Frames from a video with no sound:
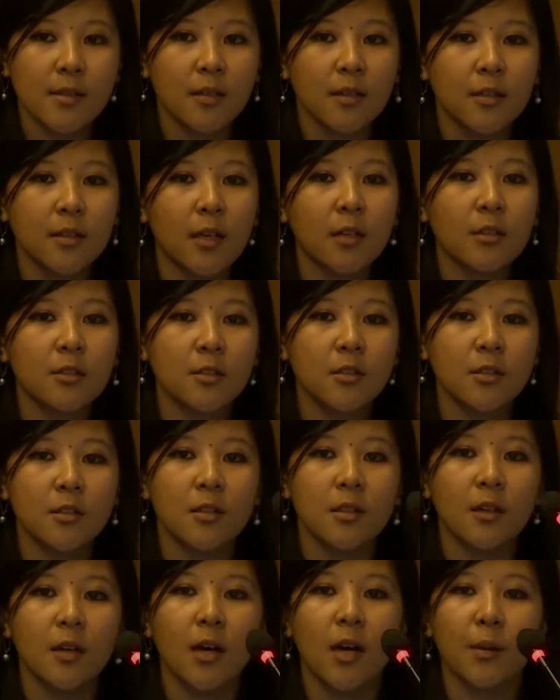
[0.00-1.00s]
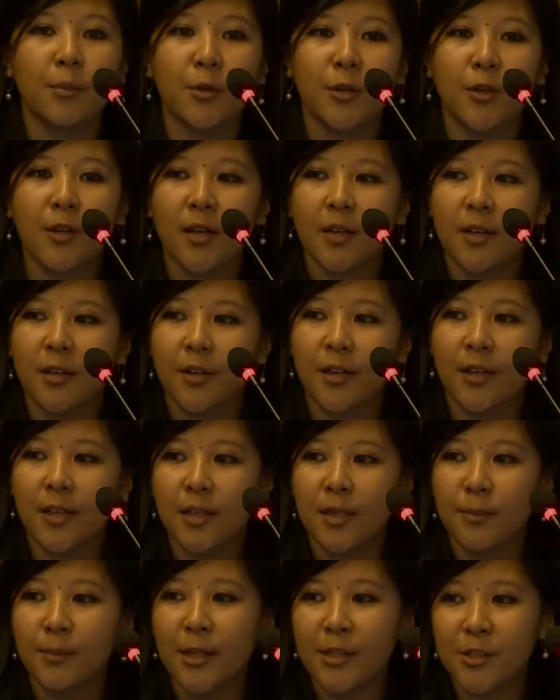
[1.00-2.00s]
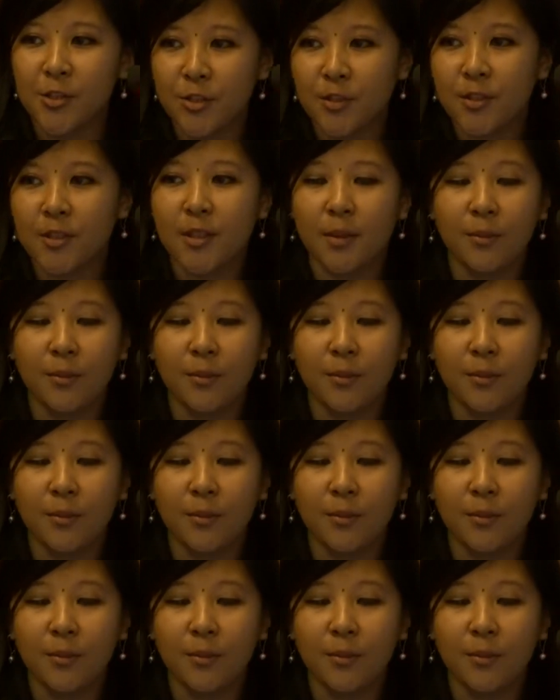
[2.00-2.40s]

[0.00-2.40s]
Dr. Aparna correctly mentioned